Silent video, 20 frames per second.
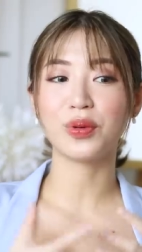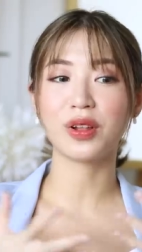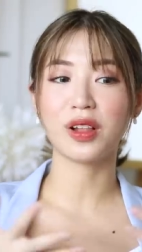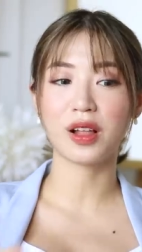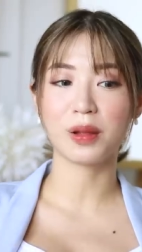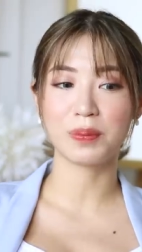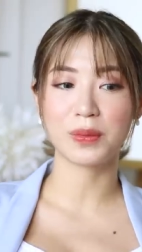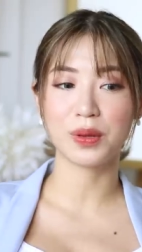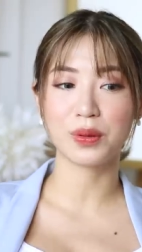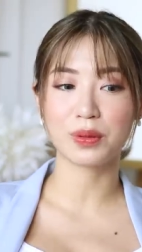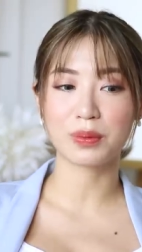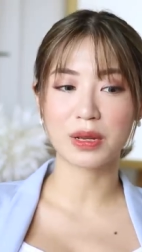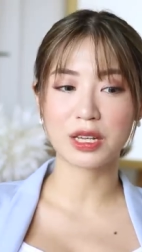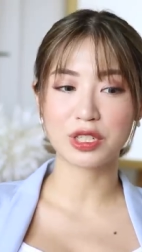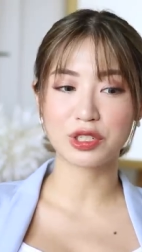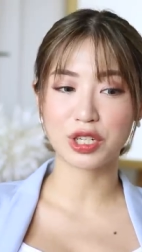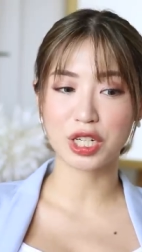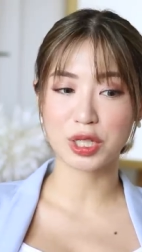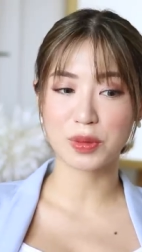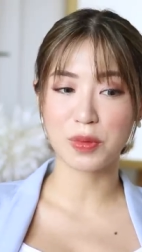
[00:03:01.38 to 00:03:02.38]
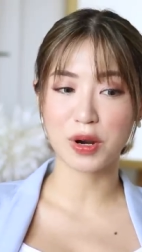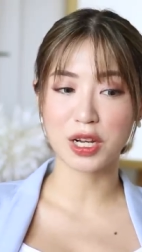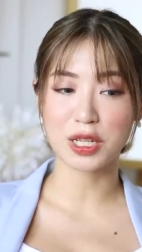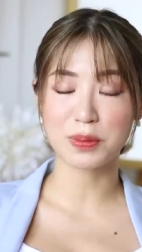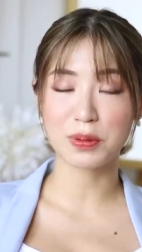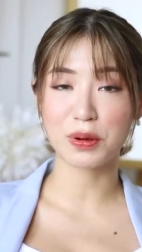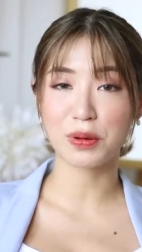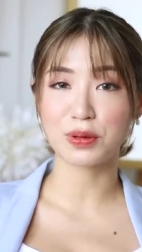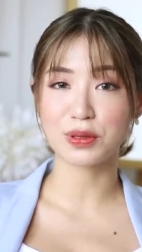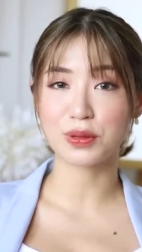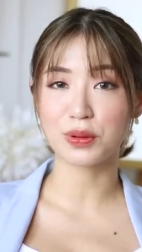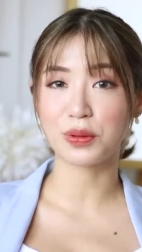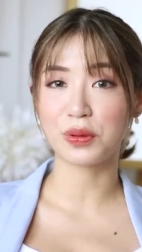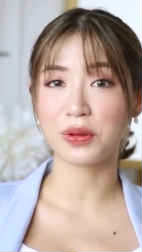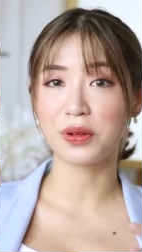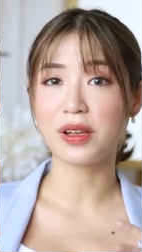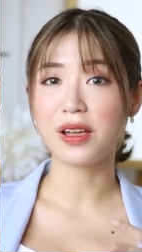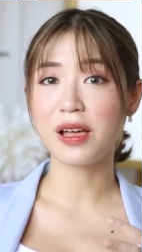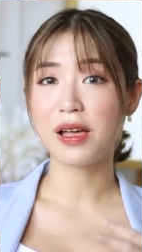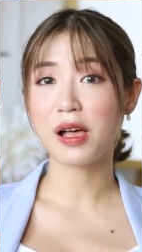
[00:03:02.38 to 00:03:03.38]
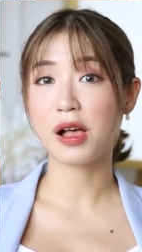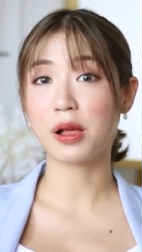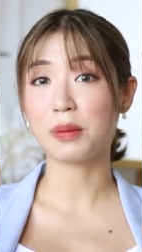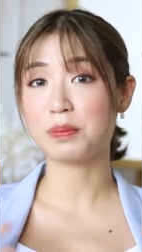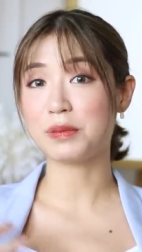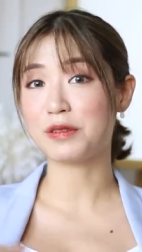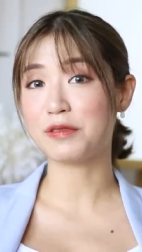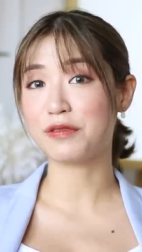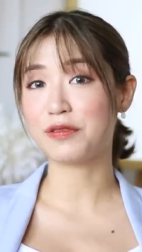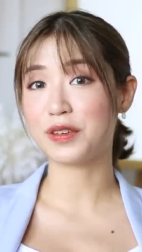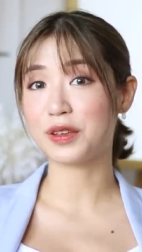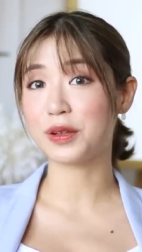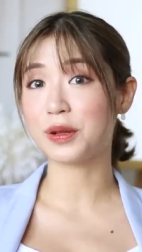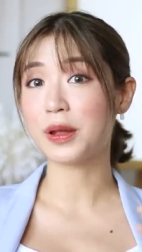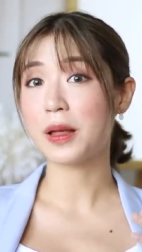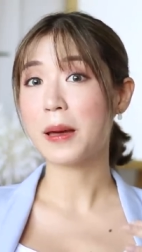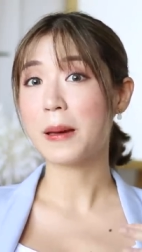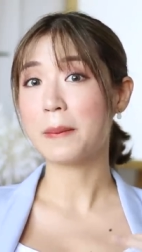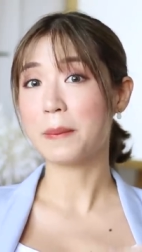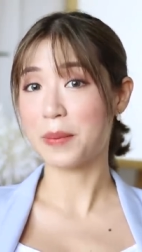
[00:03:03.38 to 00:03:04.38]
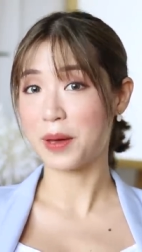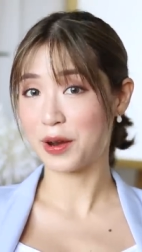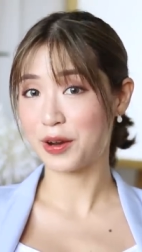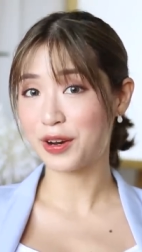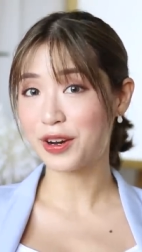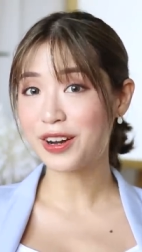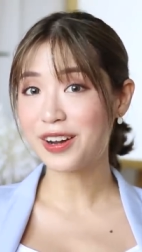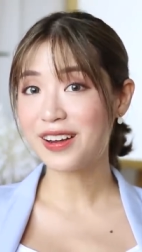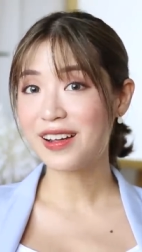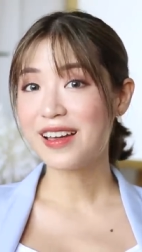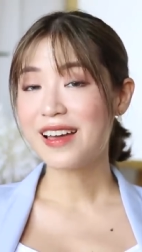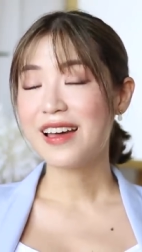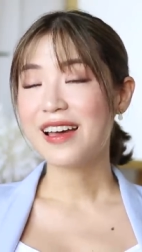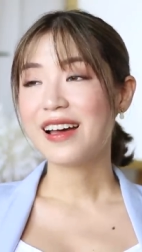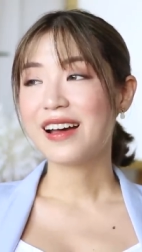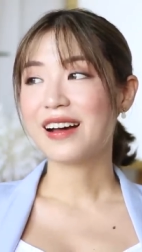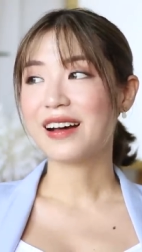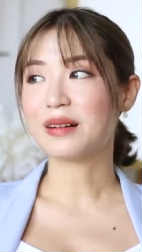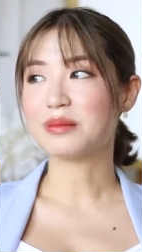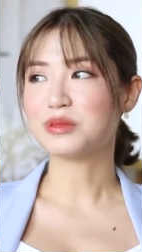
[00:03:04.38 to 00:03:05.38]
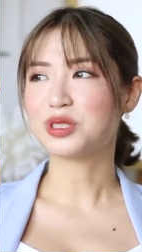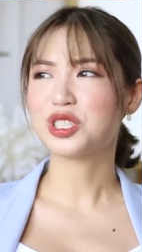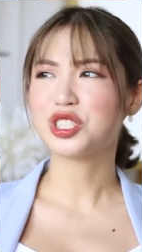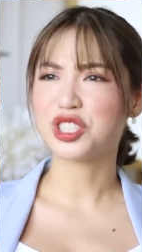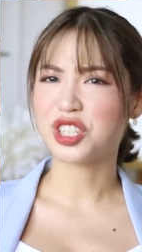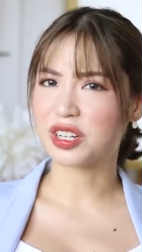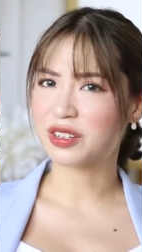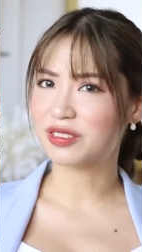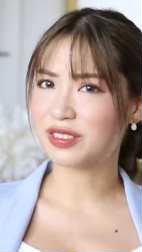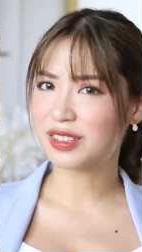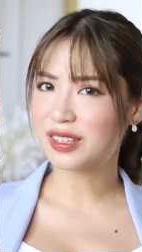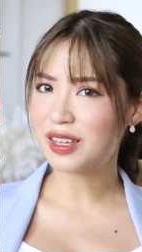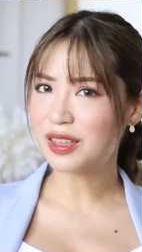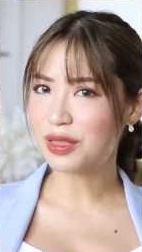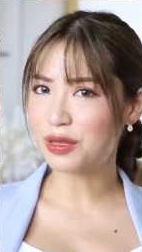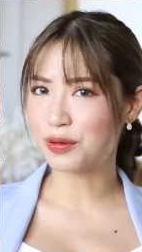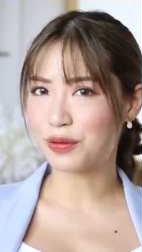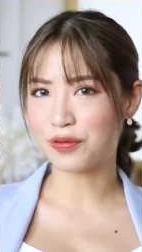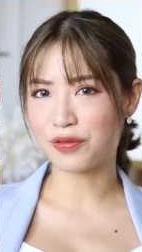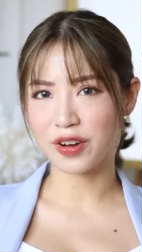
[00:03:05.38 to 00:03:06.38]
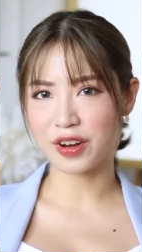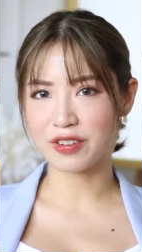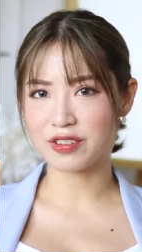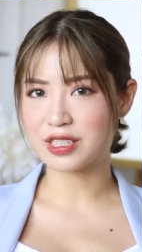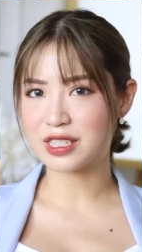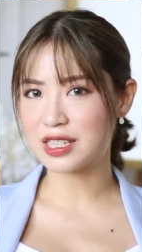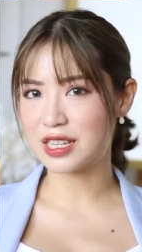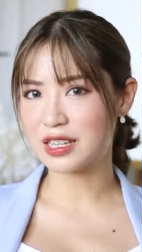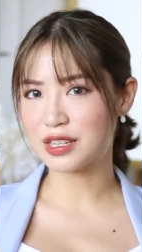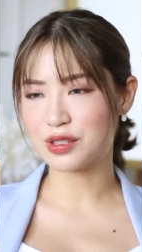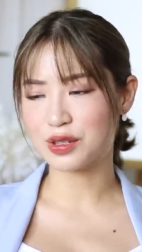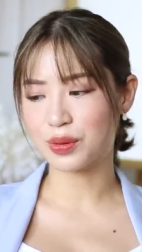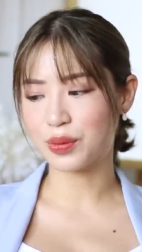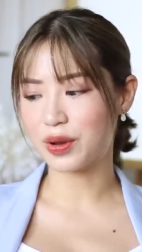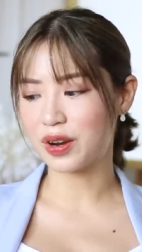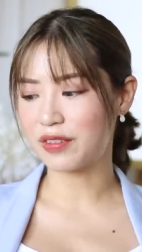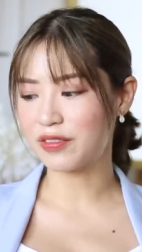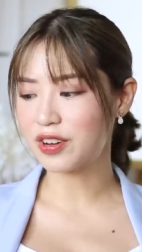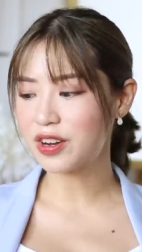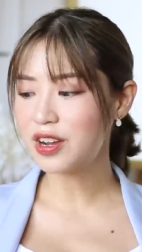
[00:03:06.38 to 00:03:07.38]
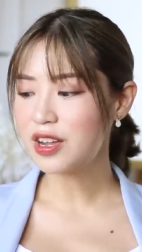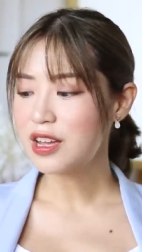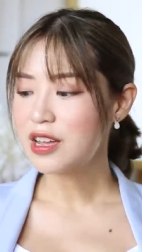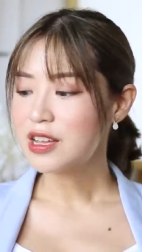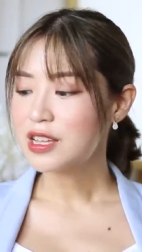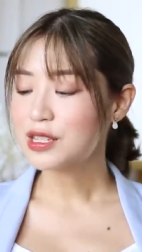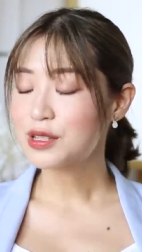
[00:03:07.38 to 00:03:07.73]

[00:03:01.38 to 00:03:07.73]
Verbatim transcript: will help me with my stretch marks, but also will help me feel better, um, just generally through fragrances or whatever.